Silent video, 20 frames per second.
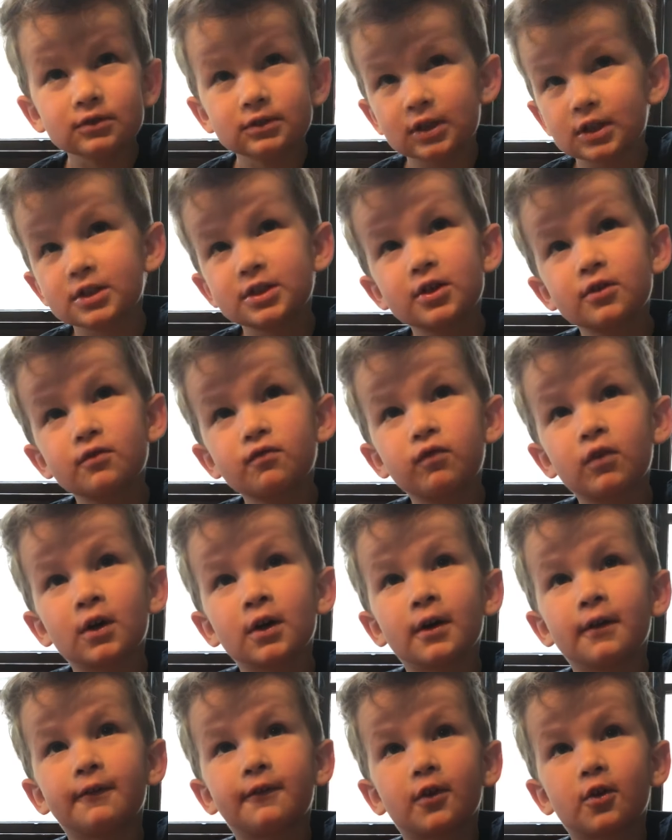this is
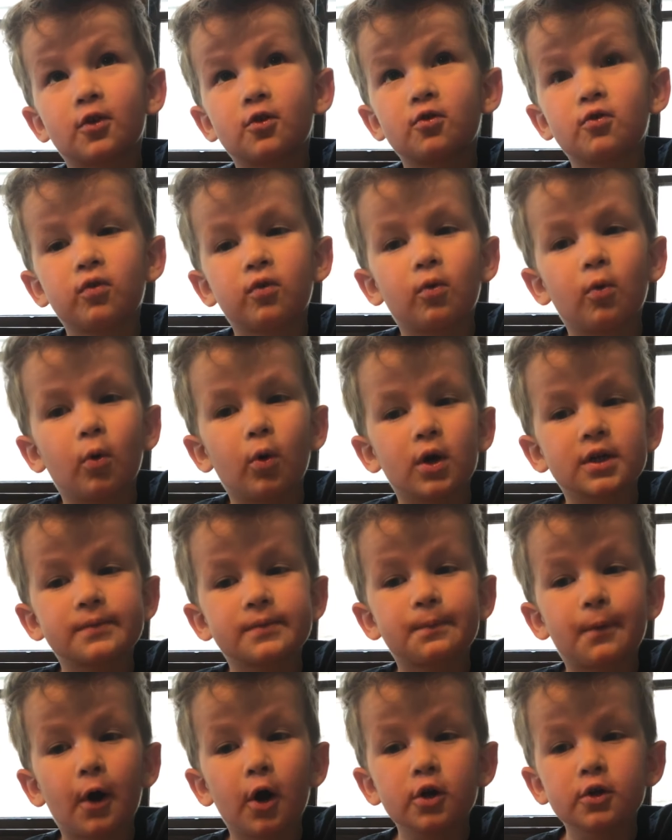one of the
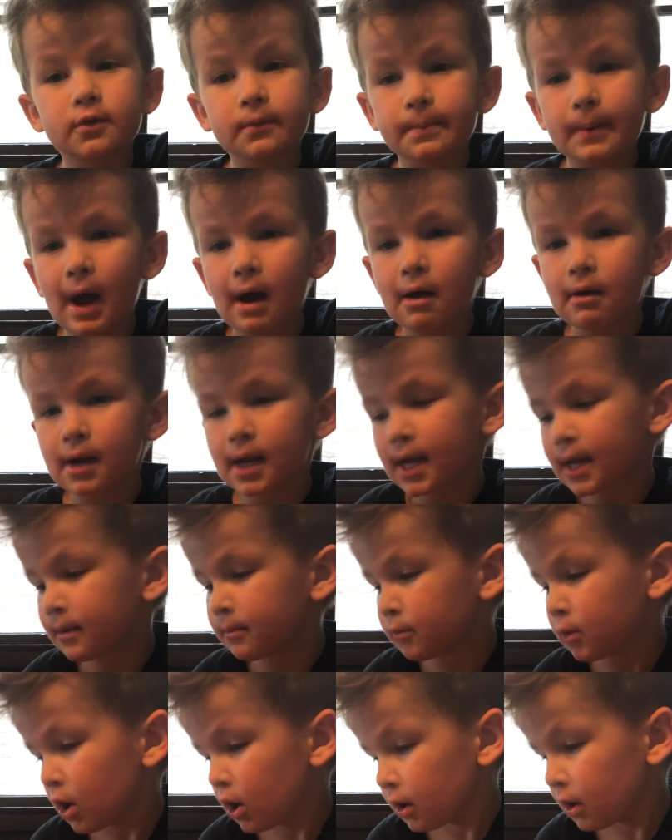coolest parts about
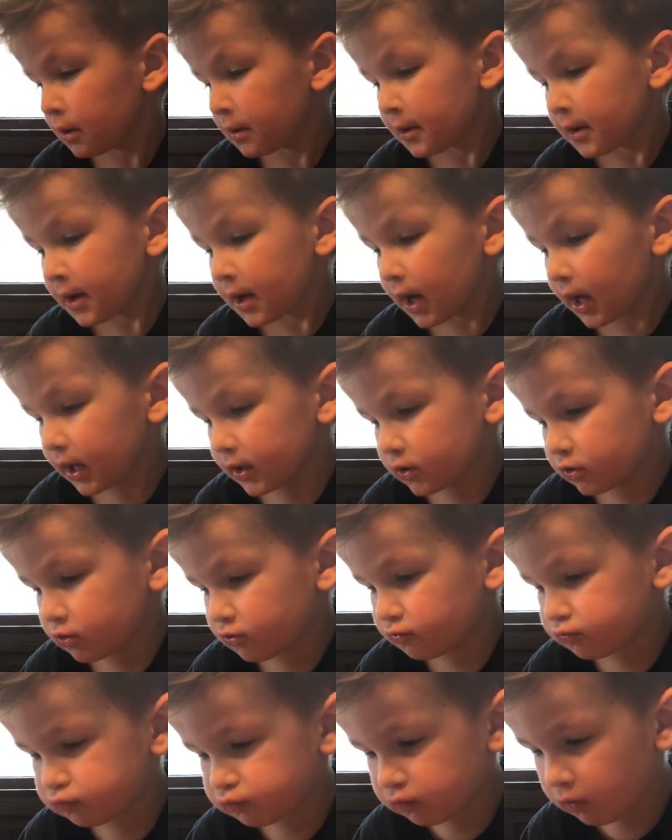him, his
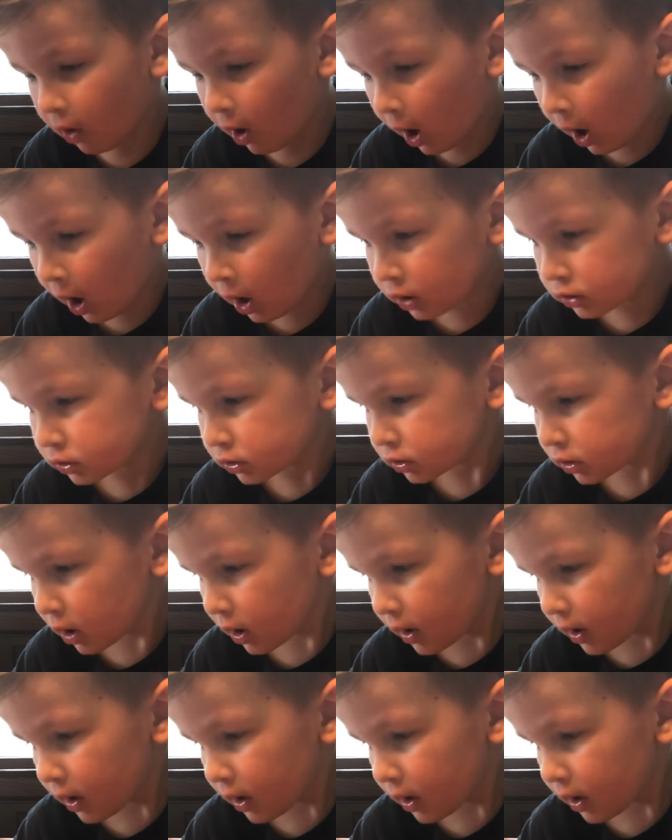claws.